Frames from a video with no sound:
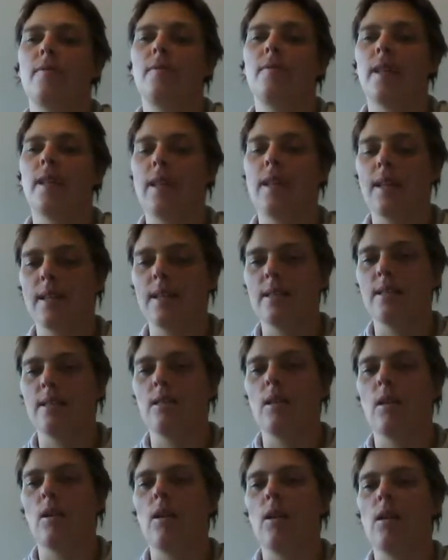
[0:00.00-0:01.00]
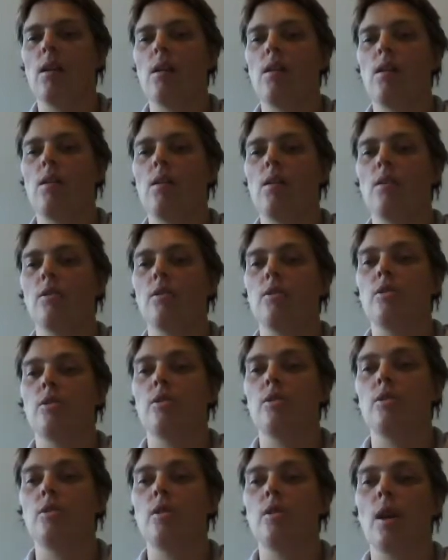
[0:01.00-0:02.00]
things are
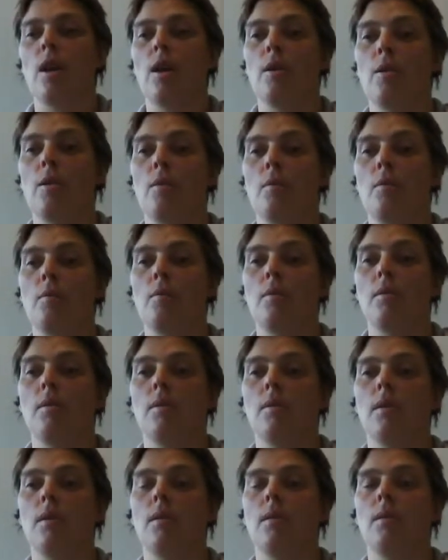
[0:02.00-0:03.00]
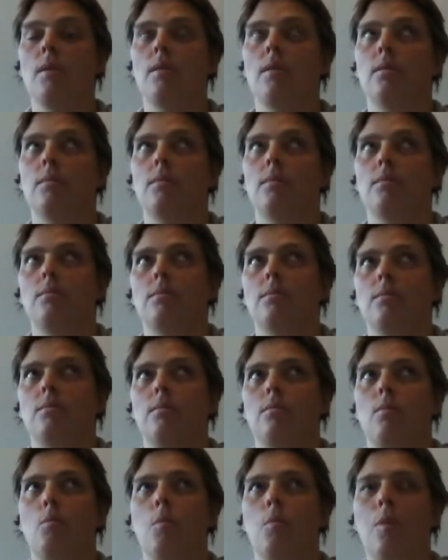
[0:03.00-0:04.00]
just so
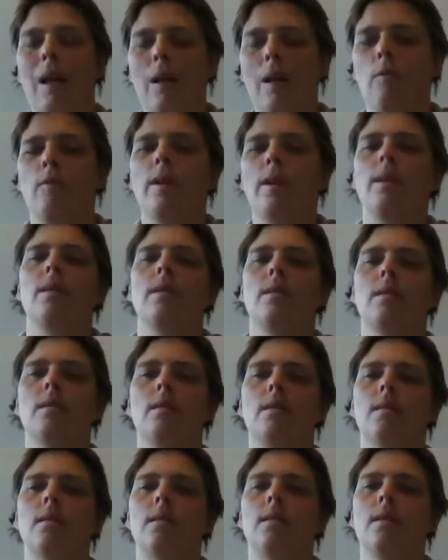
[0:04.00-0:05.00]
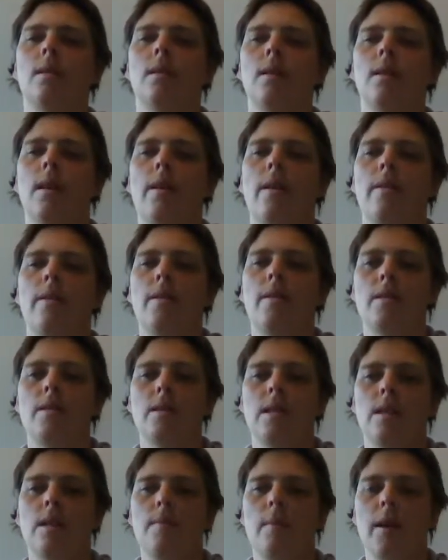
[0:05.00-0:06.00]
well written
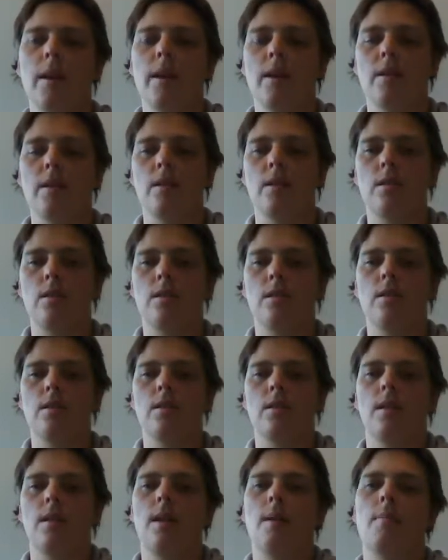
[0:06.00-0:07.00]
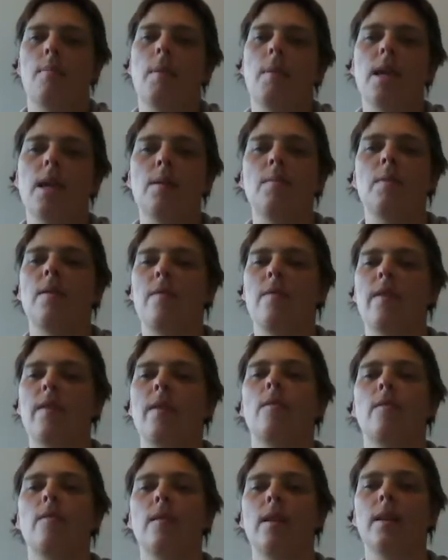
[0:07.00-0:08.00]
that it made me
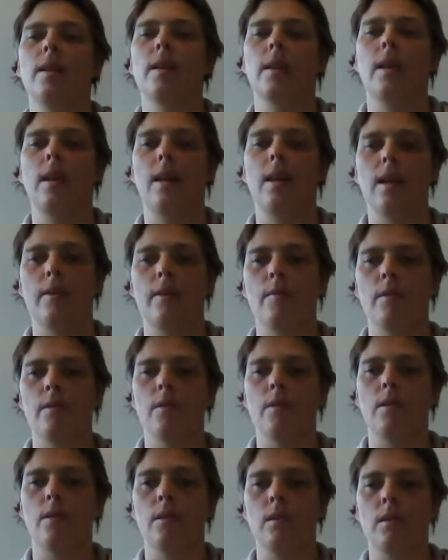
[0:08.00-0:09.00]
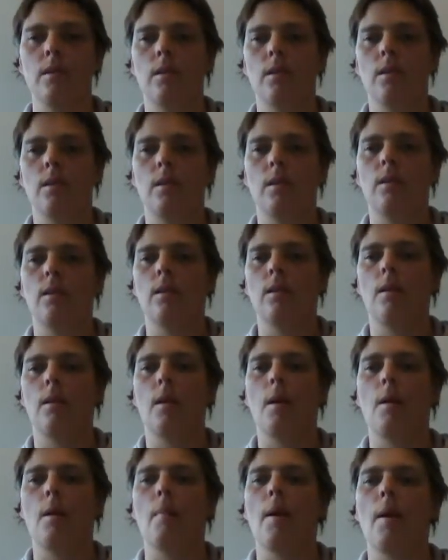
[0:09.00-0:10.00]
feel like I was
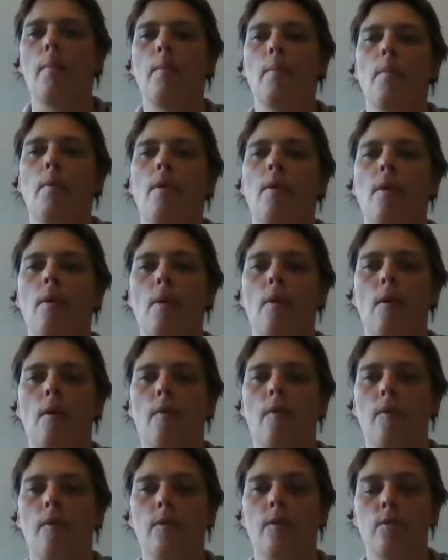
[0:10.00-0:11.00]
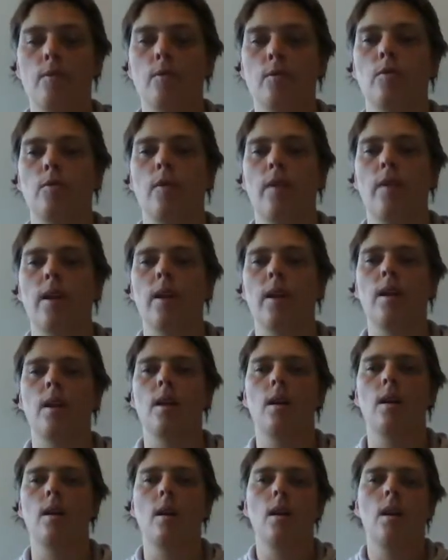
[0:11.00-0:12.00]
a member of the story.
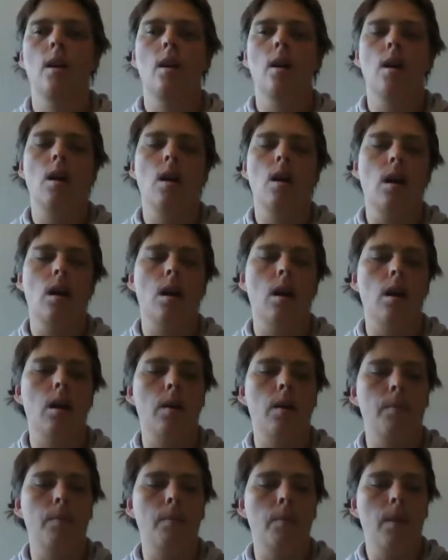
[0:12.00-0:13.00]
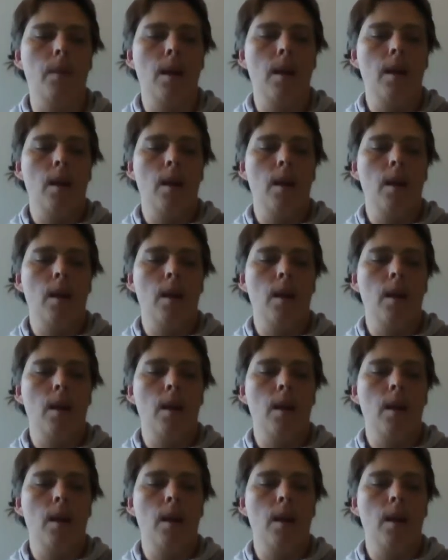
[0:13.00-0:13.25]
And